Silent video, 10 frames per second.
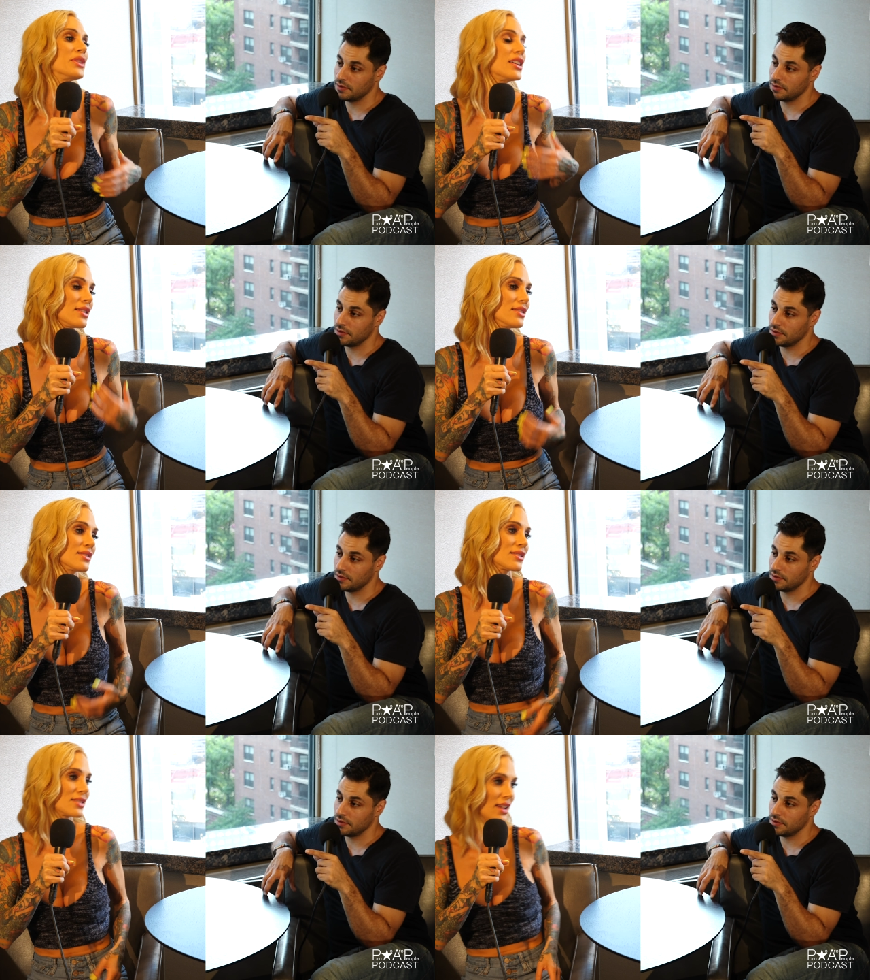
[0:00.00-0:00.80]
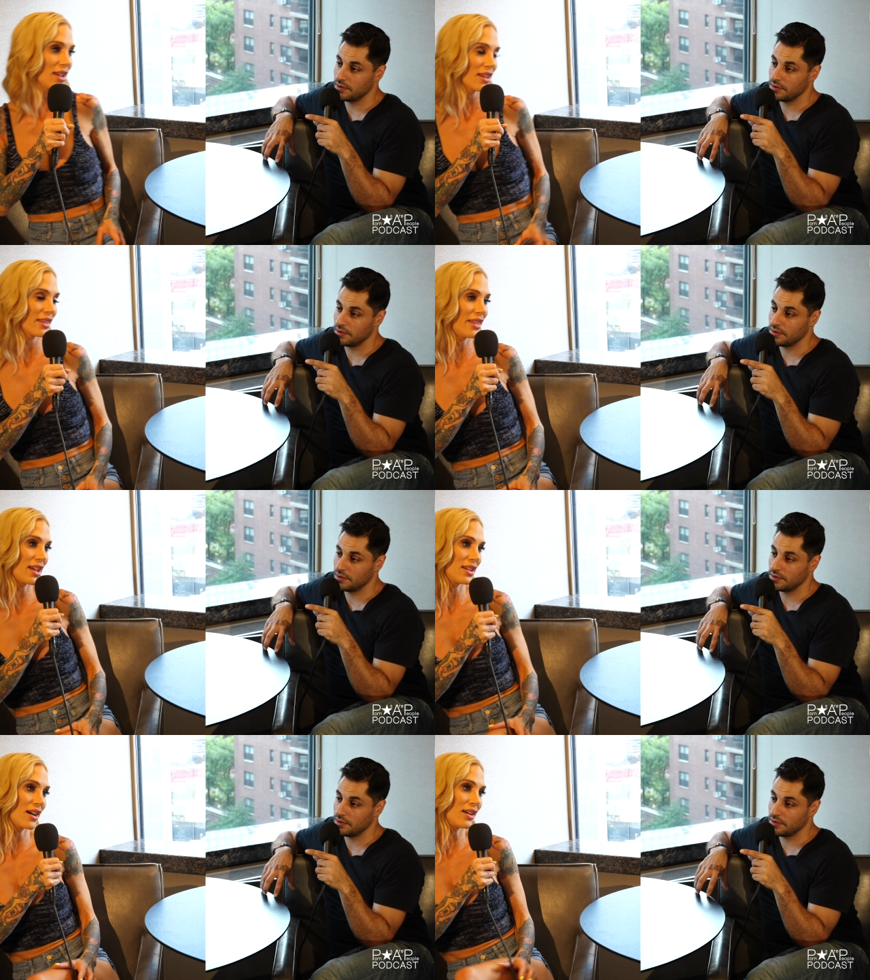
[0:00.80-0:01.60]
Speaker 1: because...
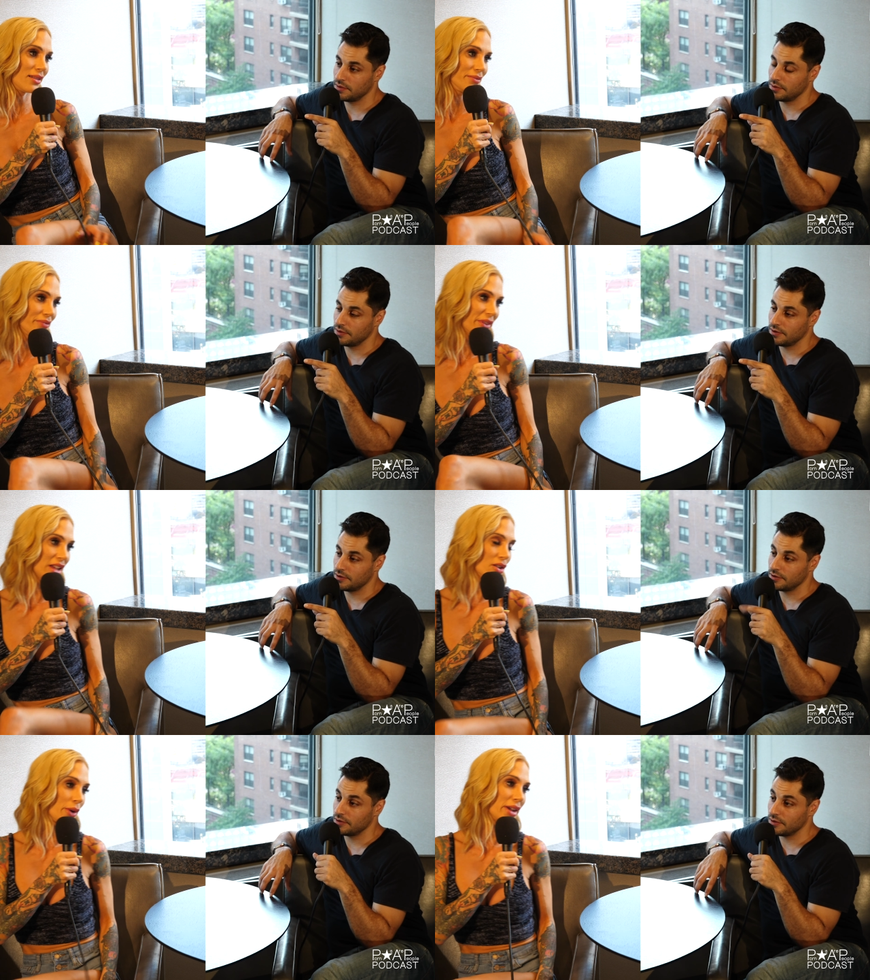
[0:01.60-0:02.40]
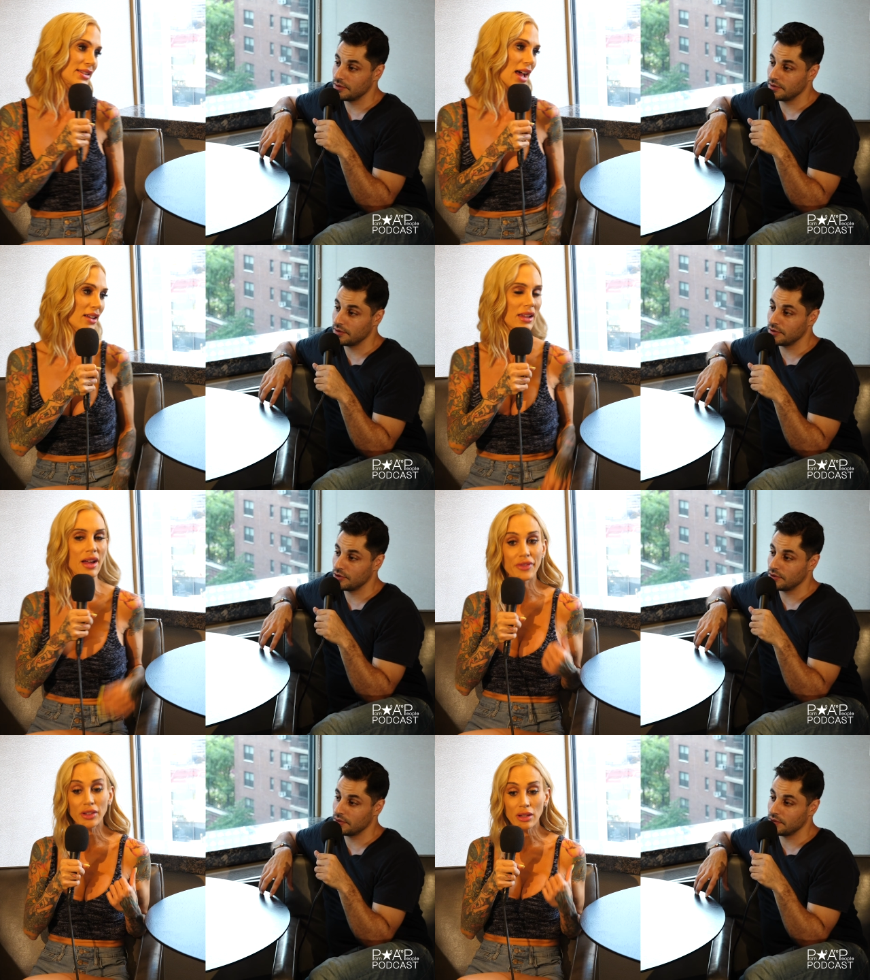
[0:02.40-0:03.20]
They know exactly.
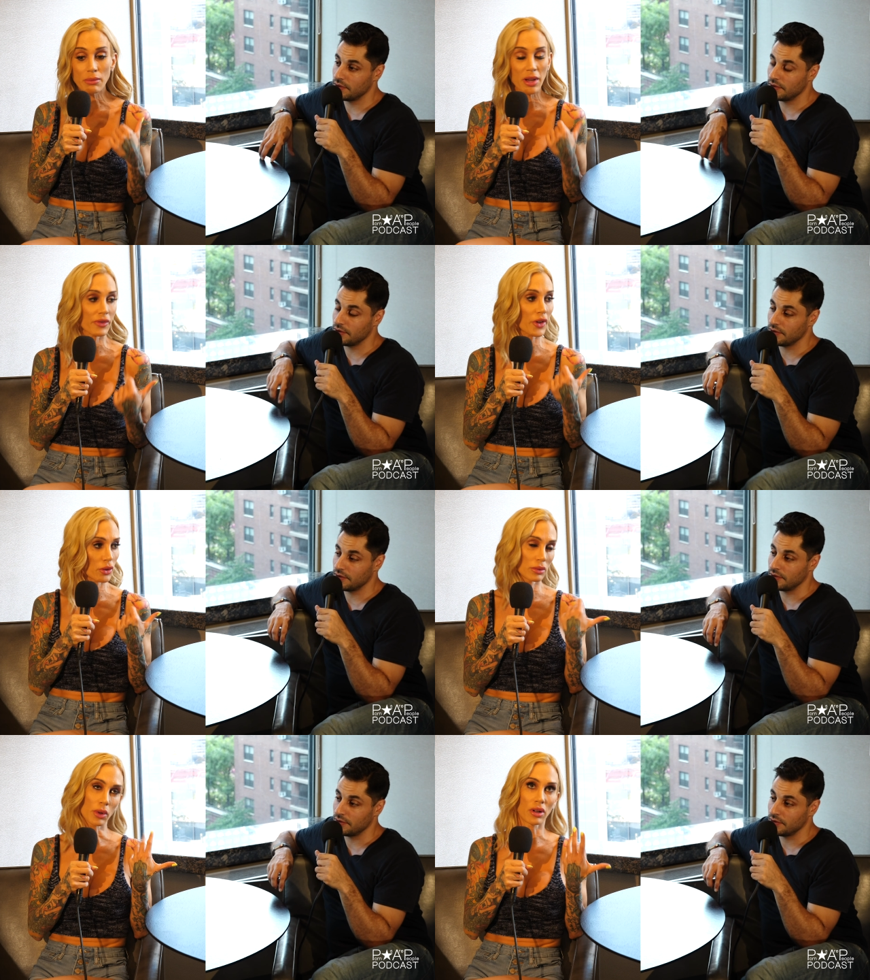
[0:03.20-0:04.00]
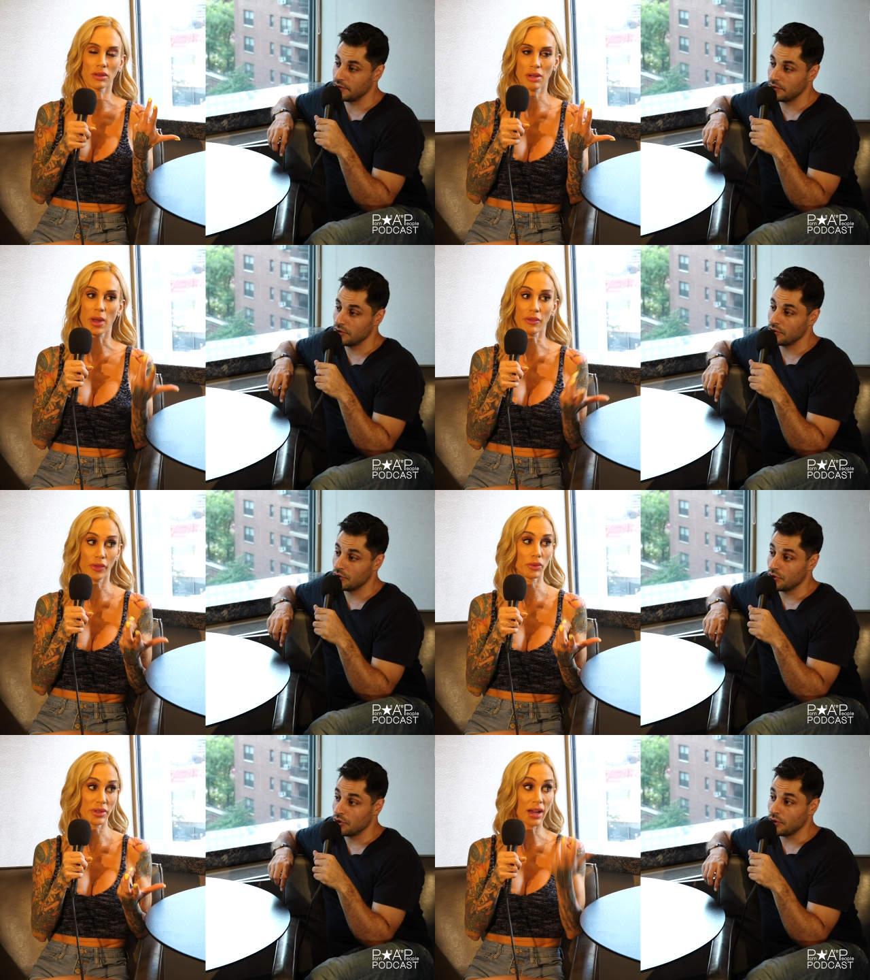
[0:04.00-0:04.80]
I feel like my phone
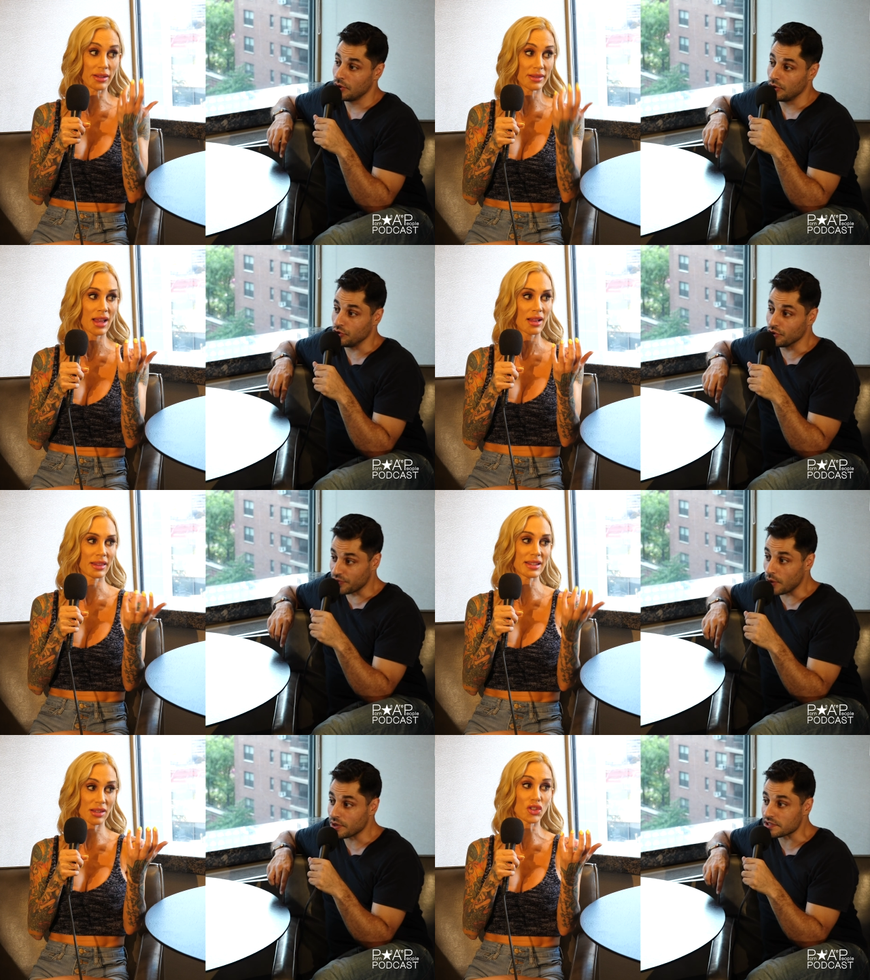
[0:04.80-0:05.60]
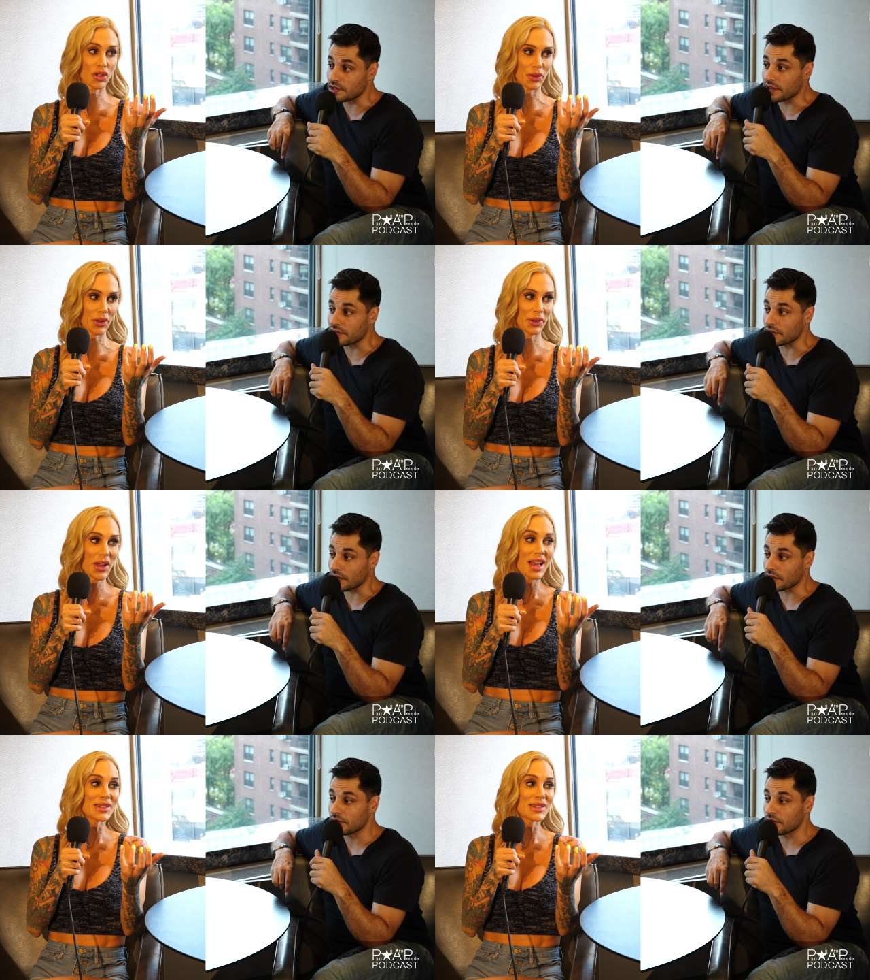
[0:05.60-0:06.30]
does. Your phone is listening.